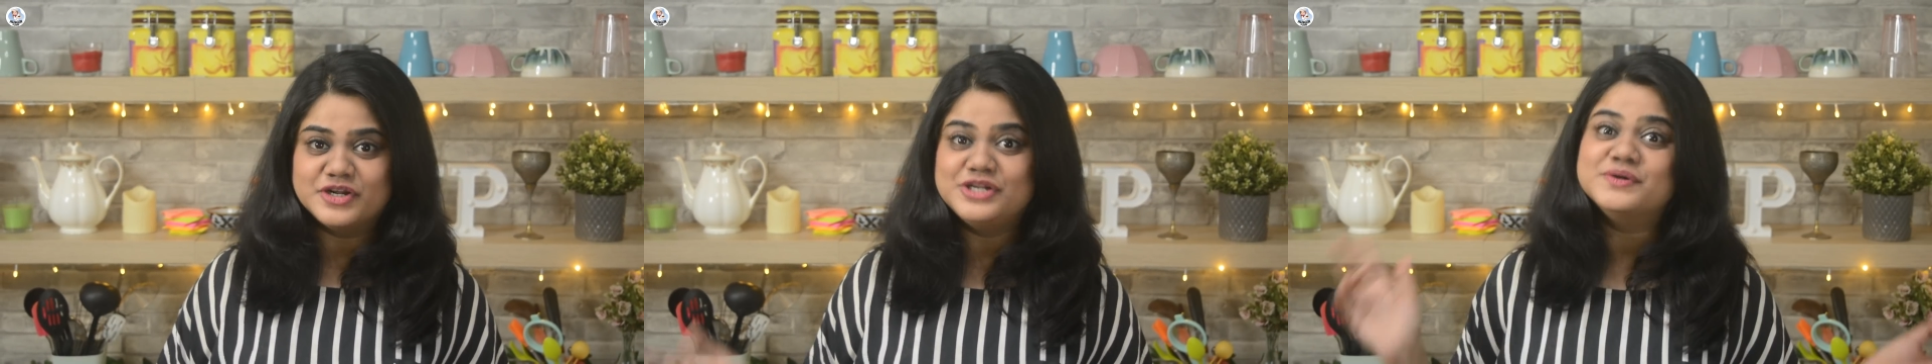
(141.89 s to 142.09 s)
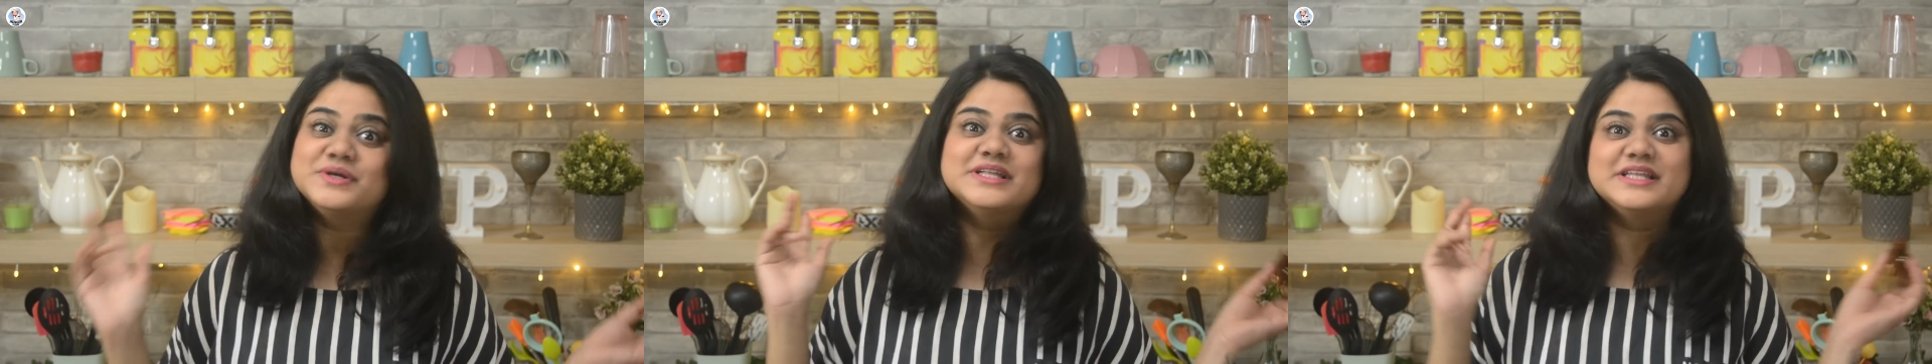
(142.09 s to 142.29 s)

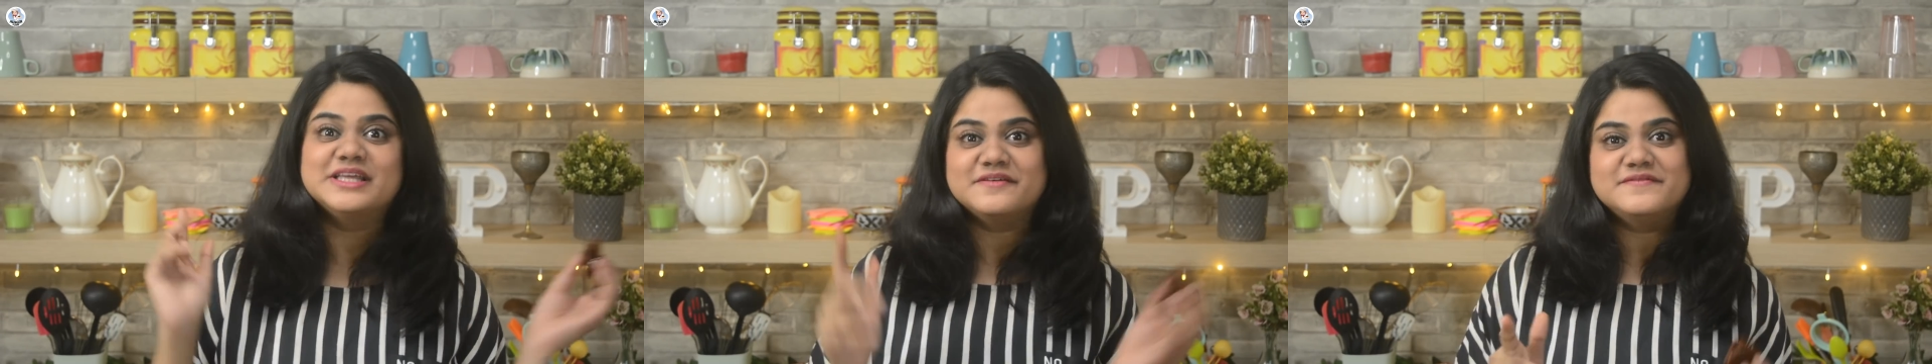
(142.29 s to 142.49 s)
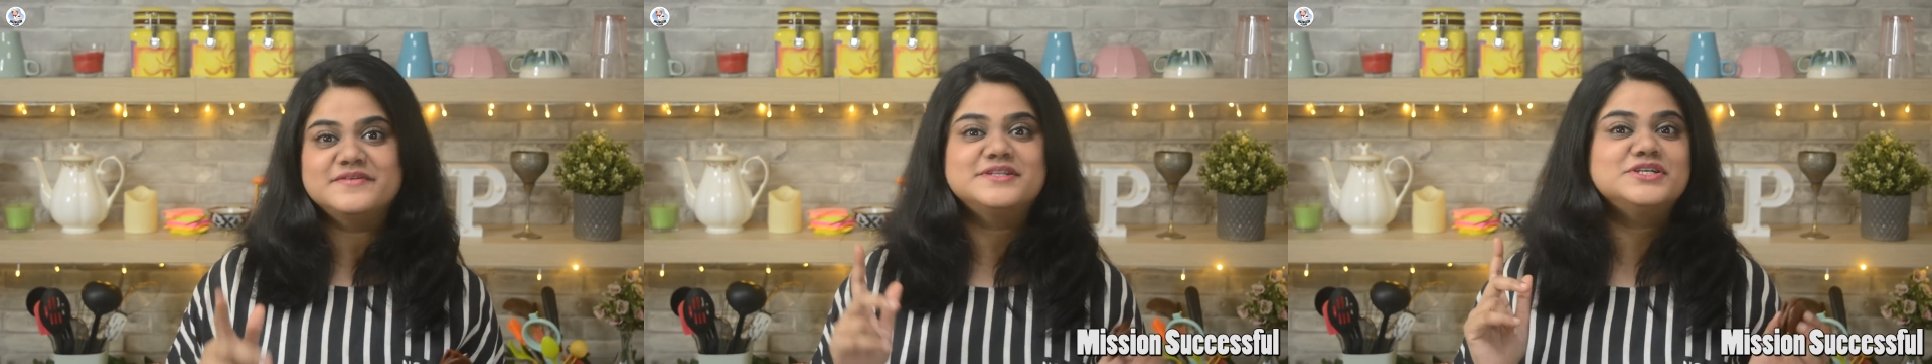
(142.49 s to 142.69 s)
it. You can
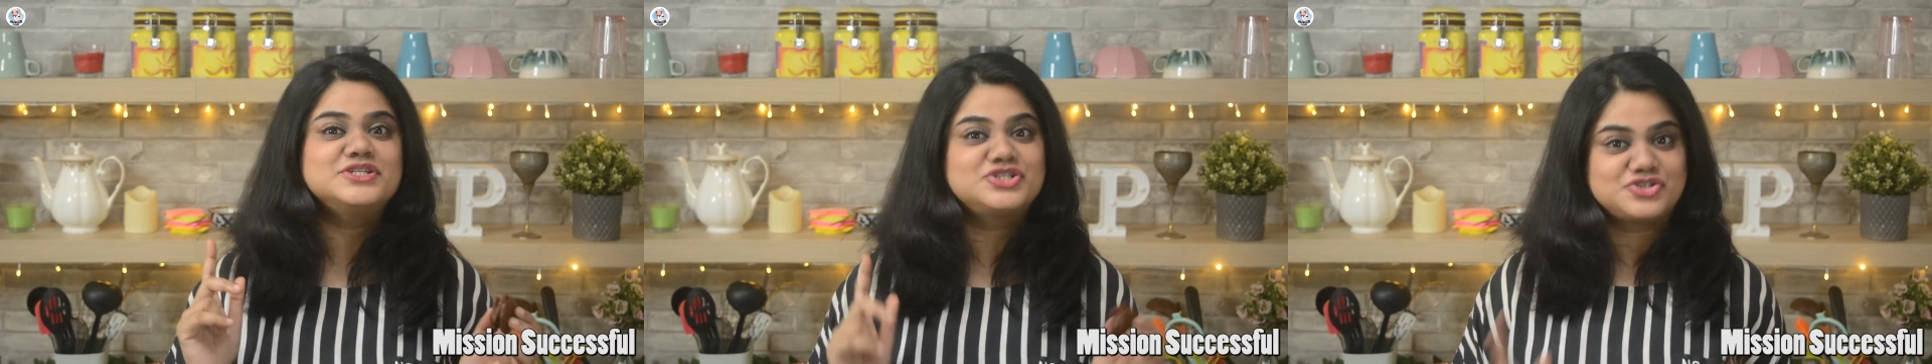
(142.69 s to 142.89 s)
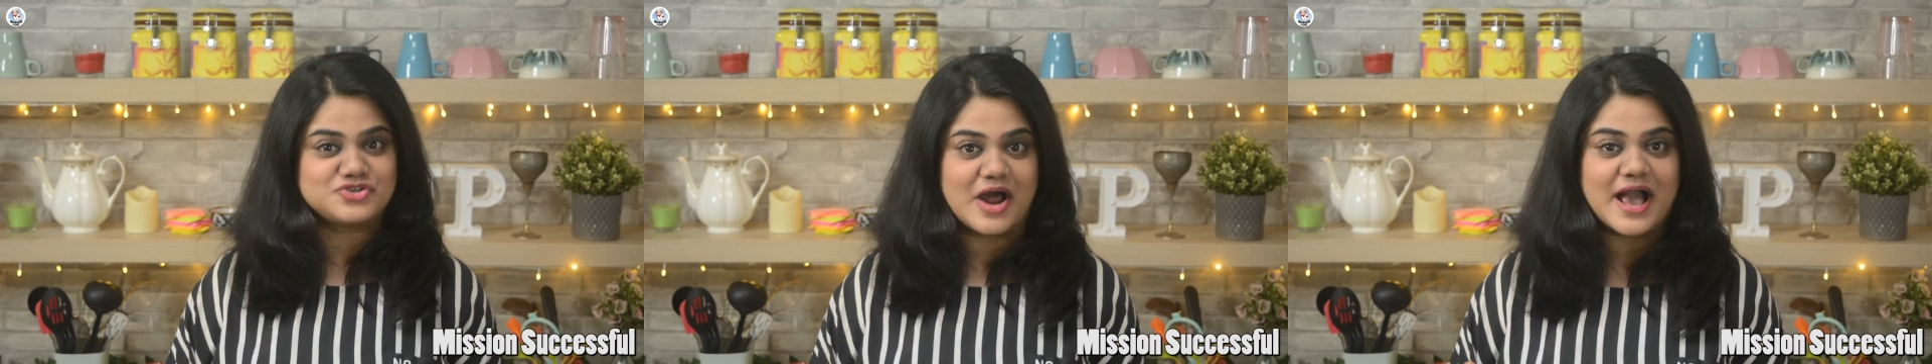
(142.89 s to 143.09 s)
give it a
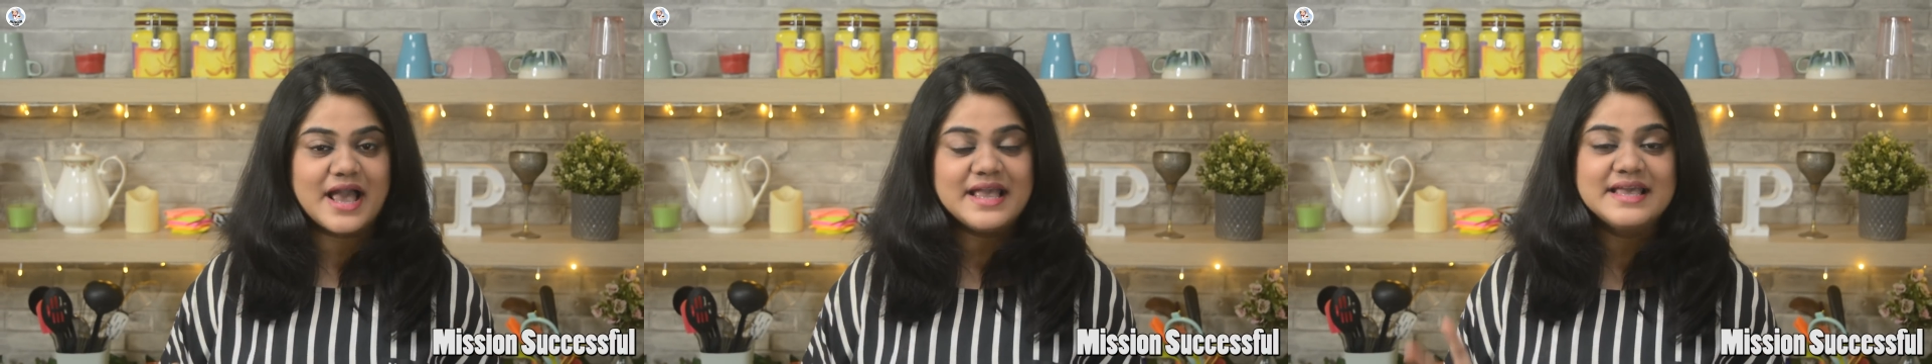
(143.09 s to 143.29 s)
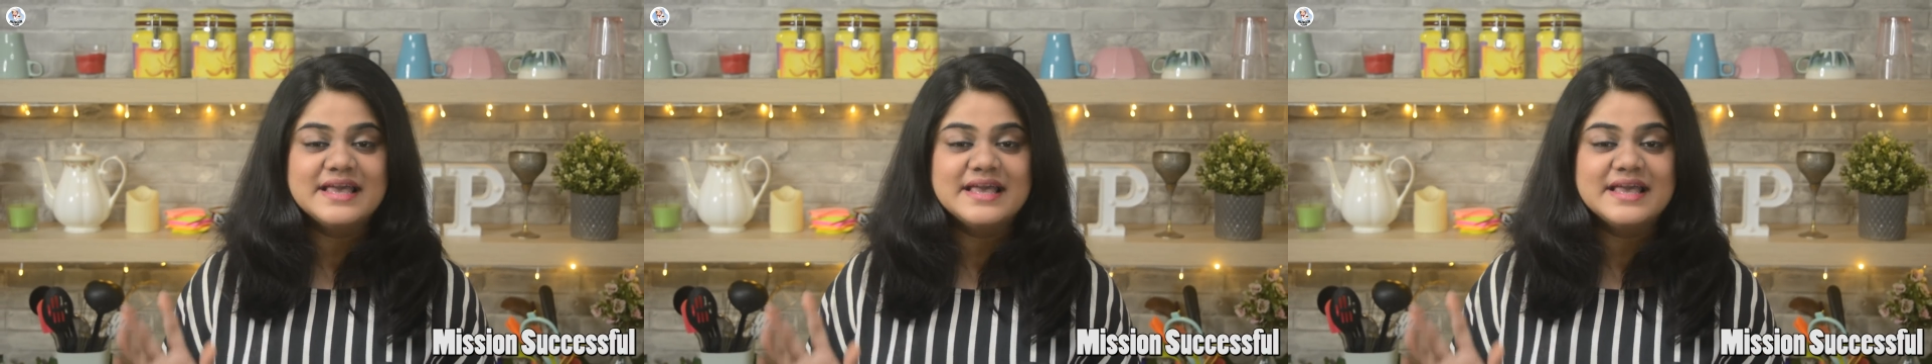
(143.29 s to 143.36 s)
try.